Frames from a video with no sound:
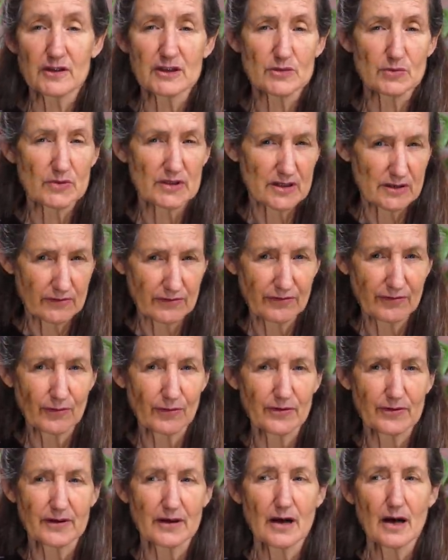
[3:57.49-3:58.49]
This was the
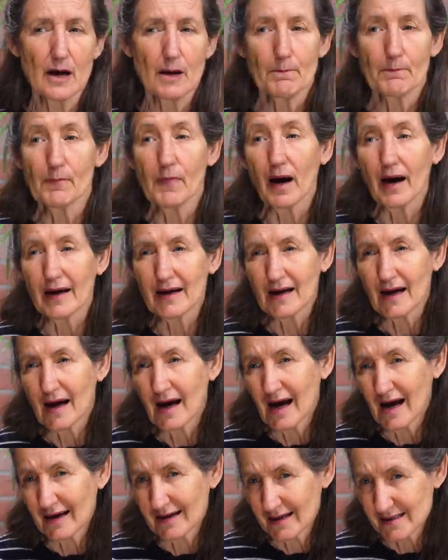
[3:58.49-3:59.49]
fourth minor
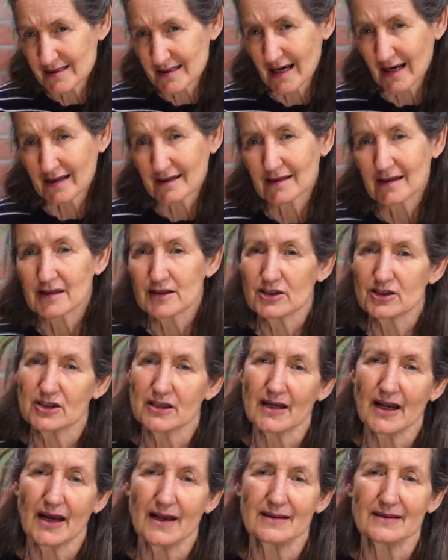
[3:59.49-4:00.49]
heart attack that
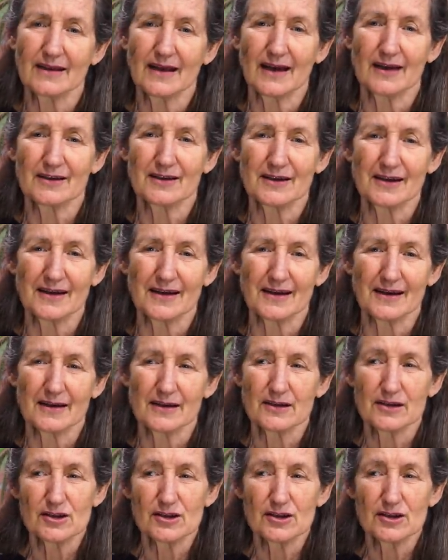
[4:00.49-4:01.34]
she'd had that year.